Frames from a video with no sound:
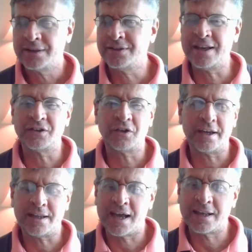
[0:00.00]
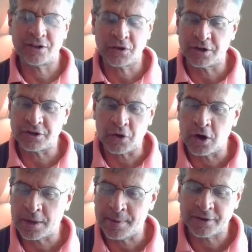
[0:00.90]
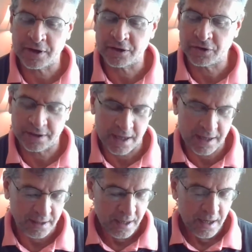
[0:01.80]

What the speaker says: things like that. They start to talk about things like that.